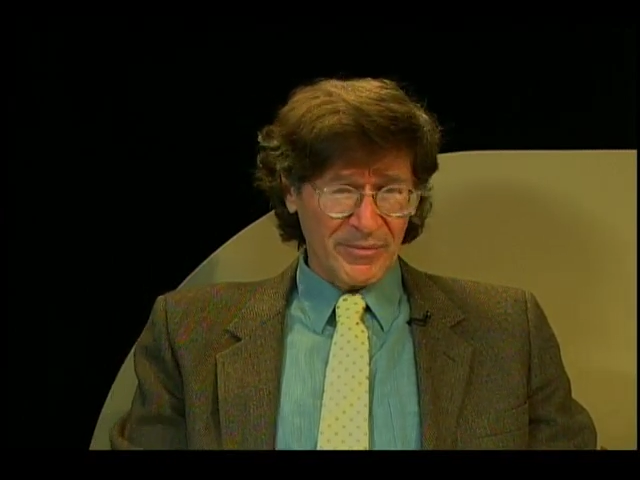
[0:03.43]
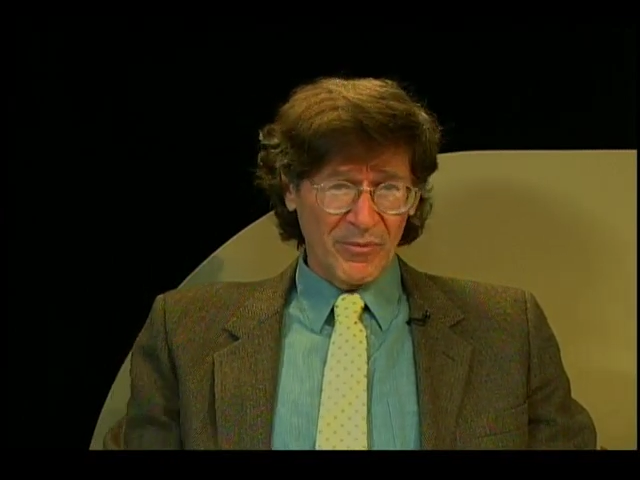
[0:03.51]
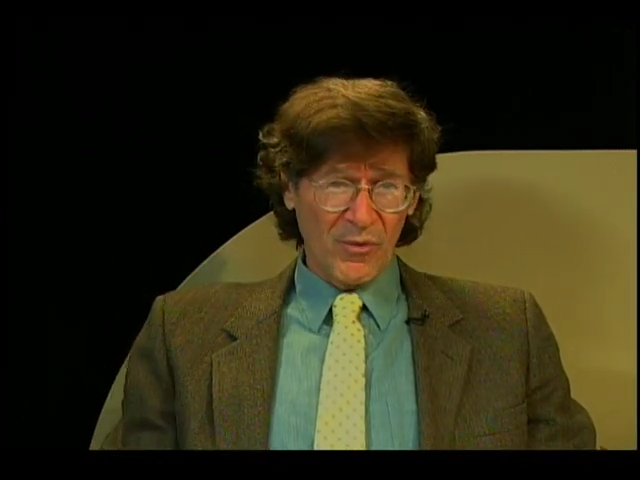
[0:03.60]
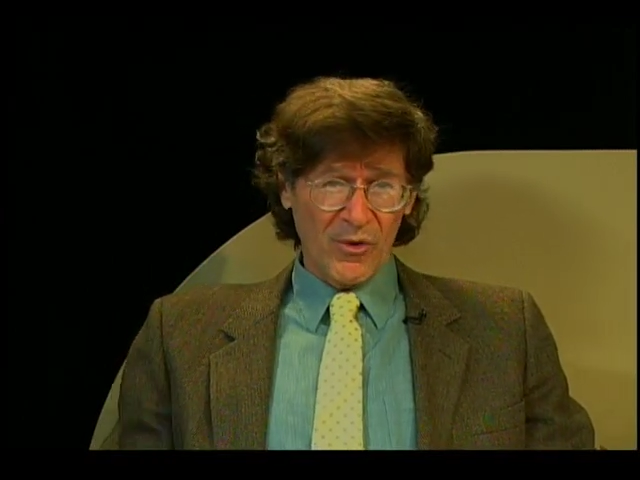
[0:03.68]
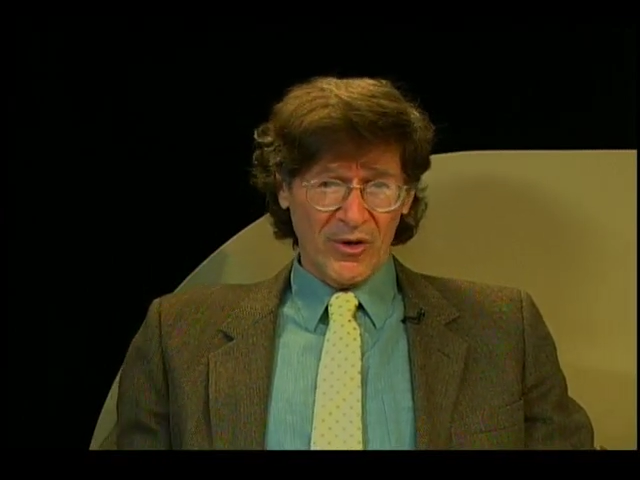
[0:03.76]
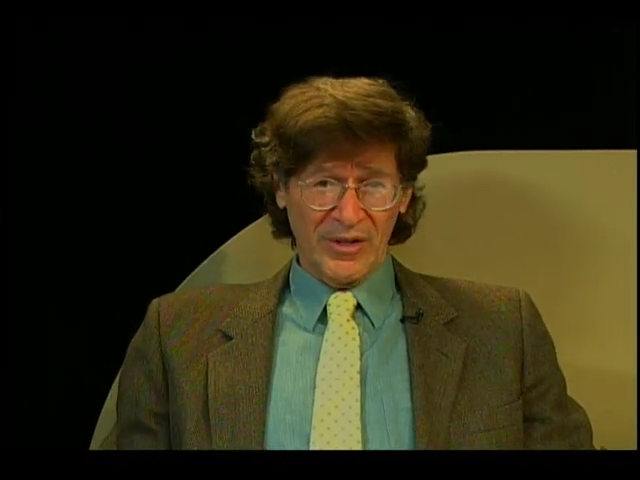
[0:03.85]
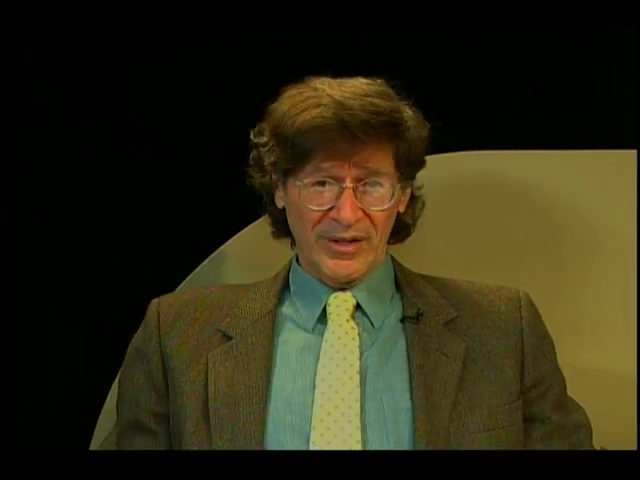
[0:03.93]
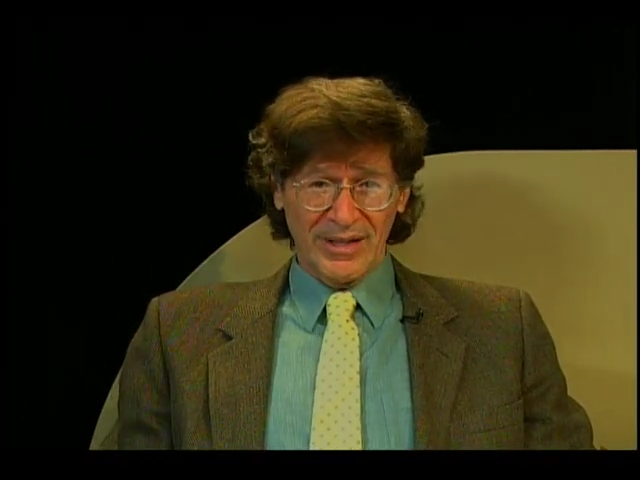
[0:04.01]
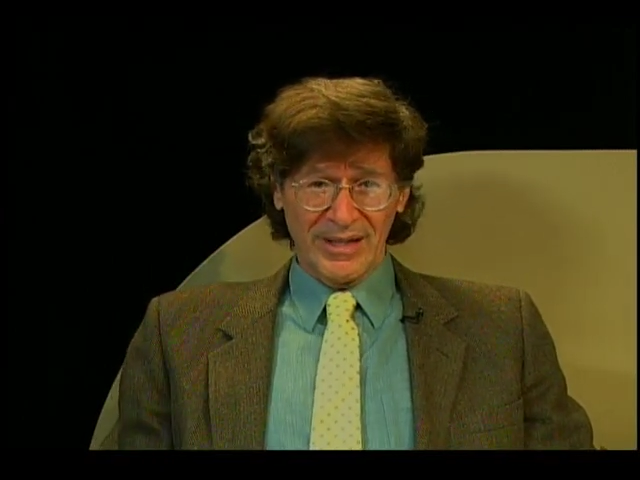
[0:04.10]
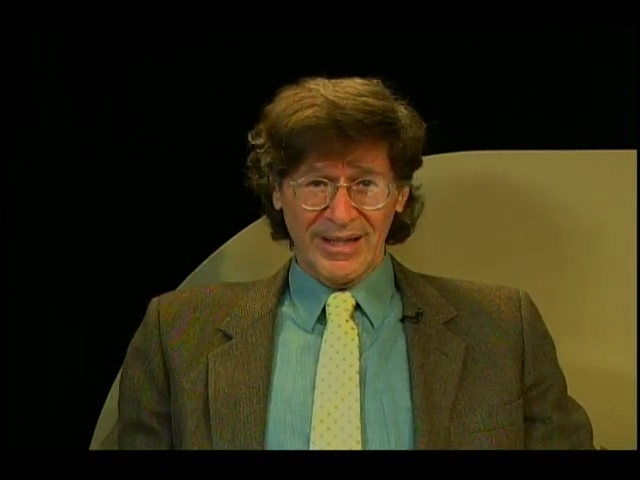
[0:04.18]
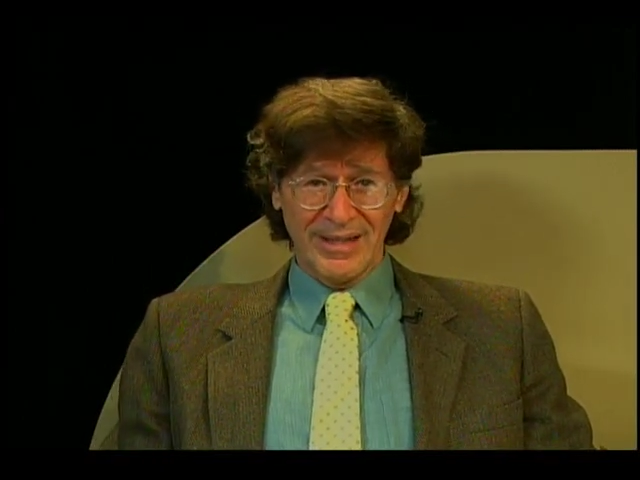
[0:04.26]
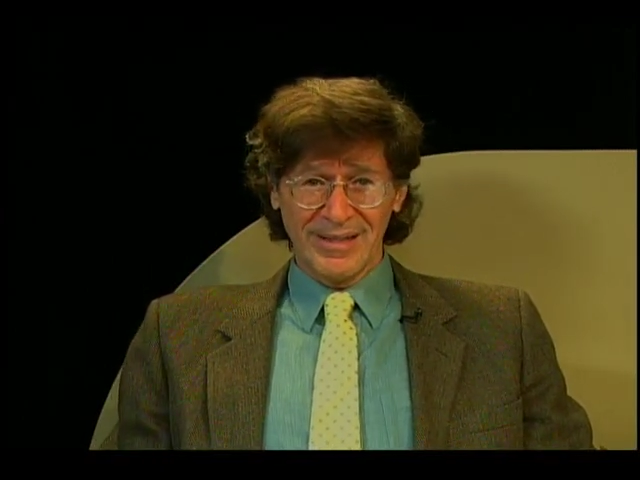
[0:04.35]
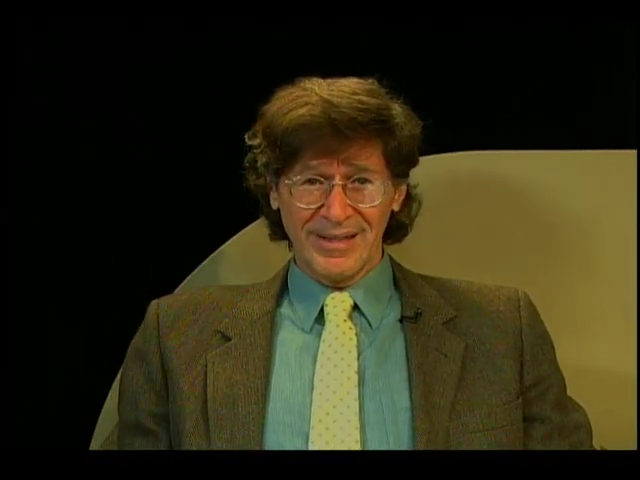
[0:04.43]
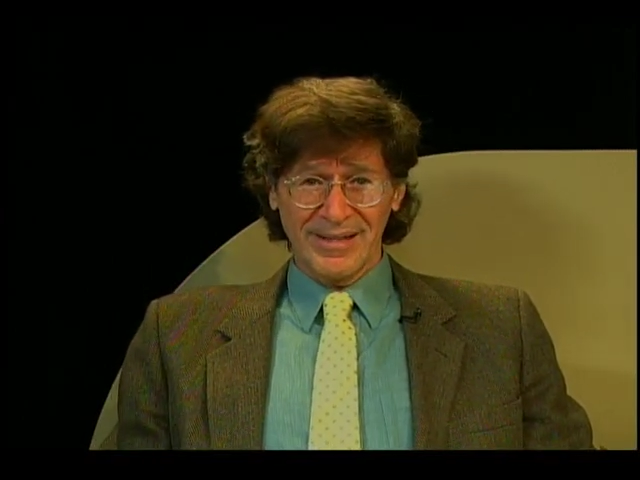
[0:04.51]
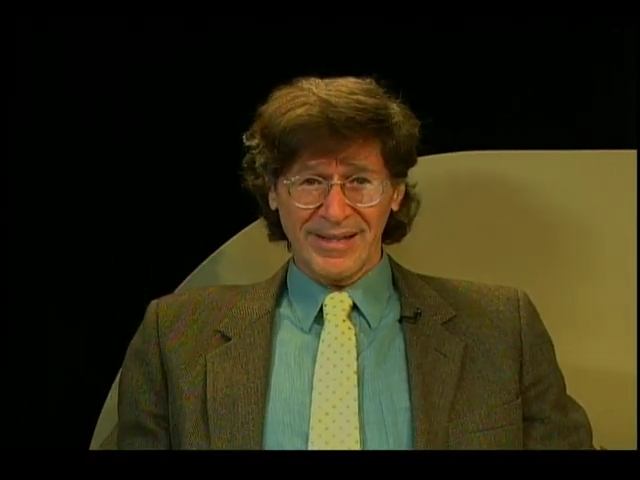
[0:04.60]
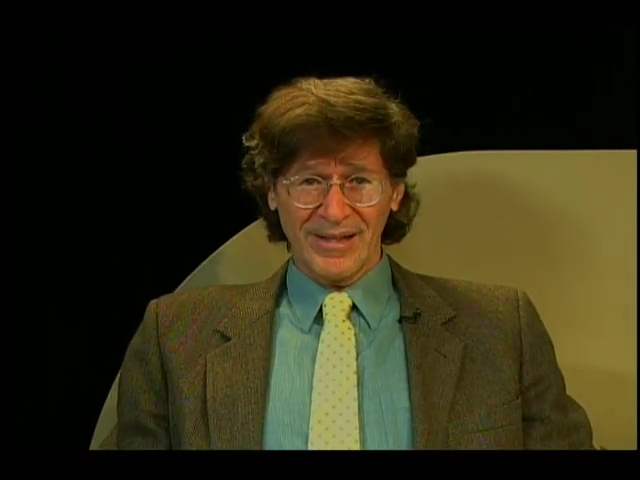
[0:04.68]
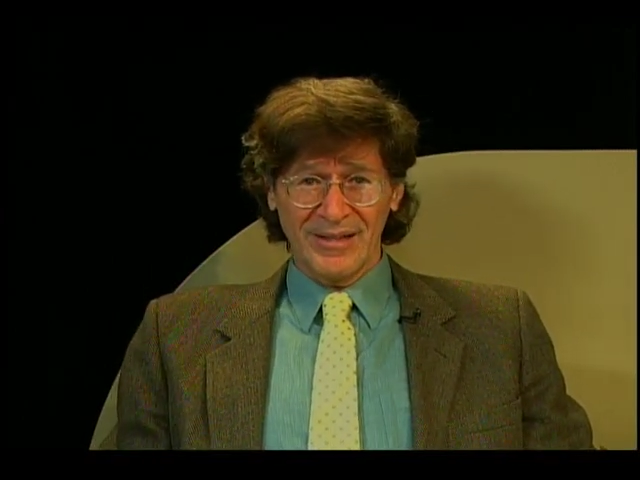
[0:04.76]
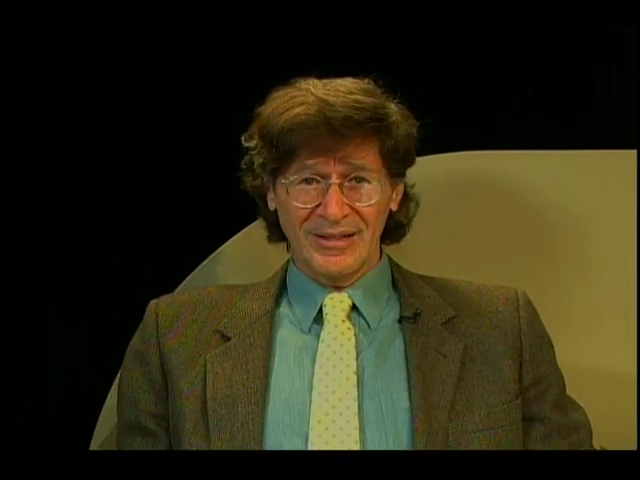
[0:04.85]
more in
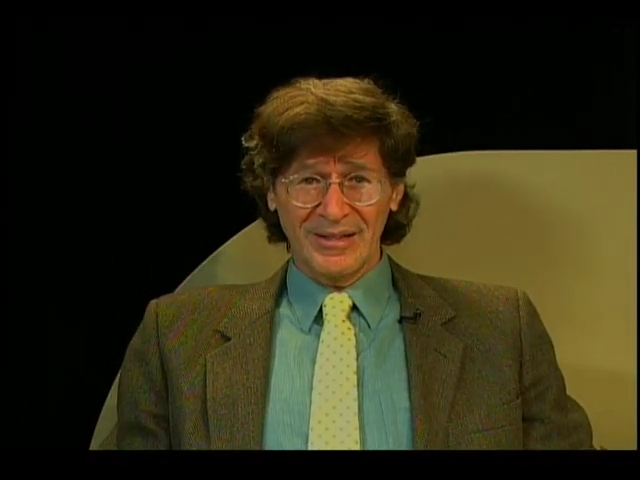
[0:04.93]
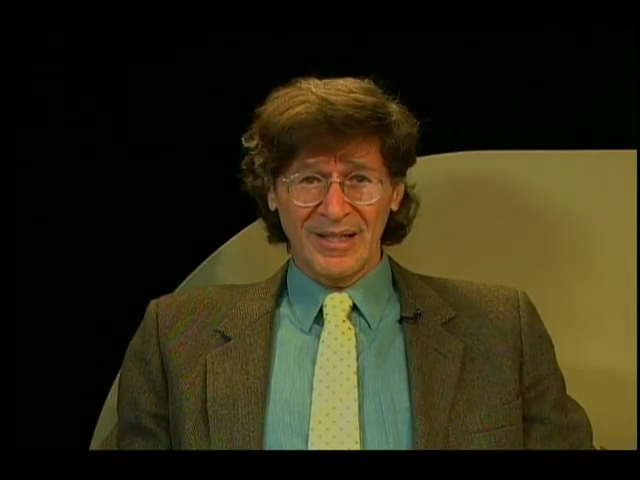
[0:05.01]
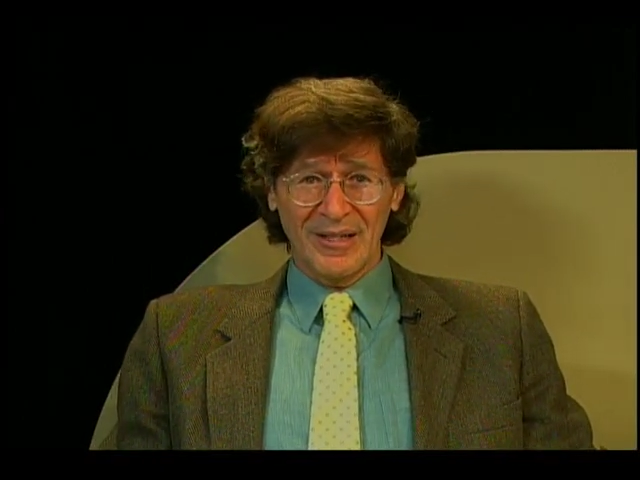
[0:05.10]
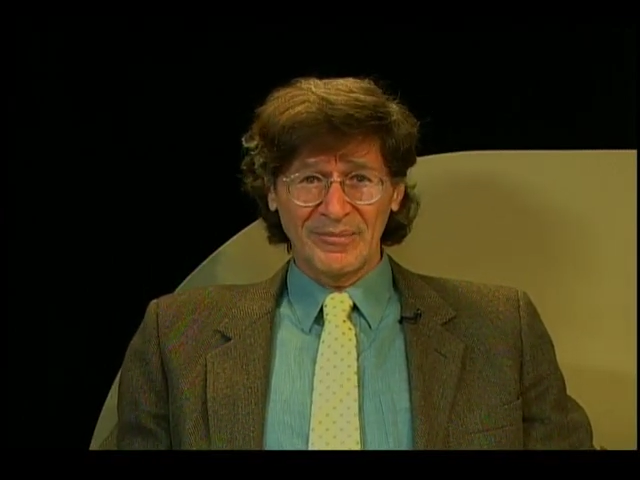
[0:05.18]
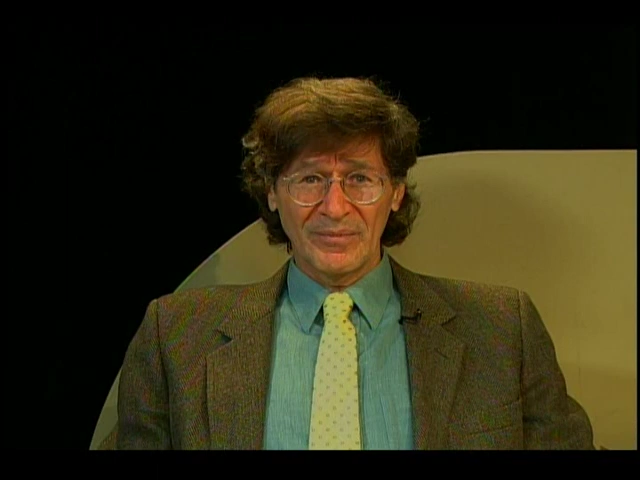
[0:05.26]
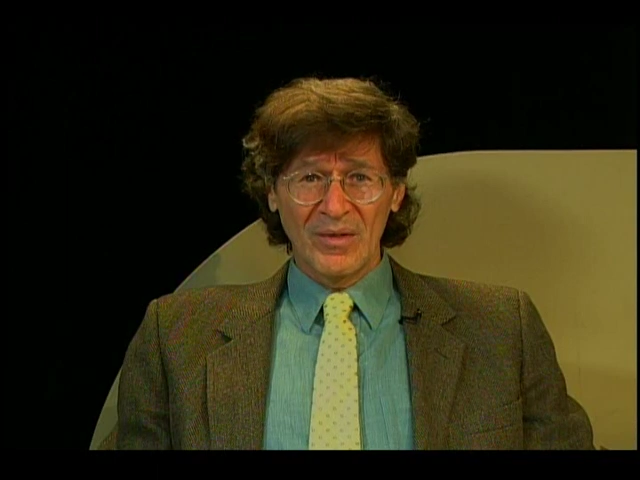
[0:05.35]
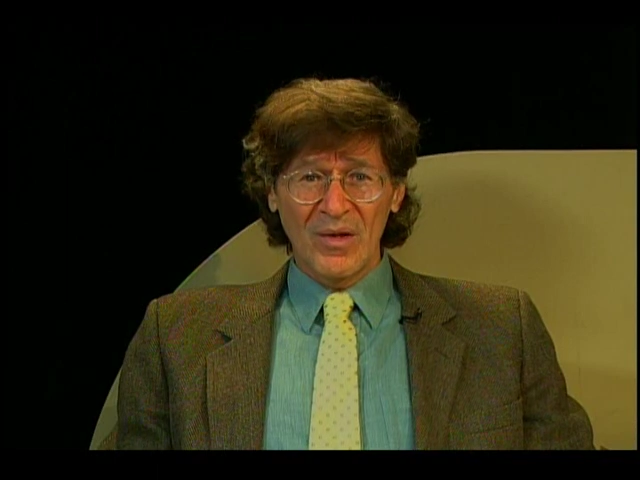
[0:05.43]
detail um,